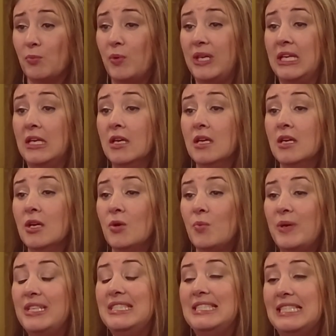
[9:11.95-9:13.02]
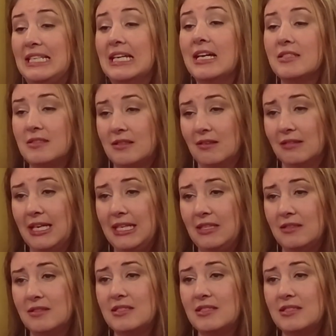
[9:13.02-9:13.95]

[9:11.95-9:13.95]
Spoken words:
We de-escalate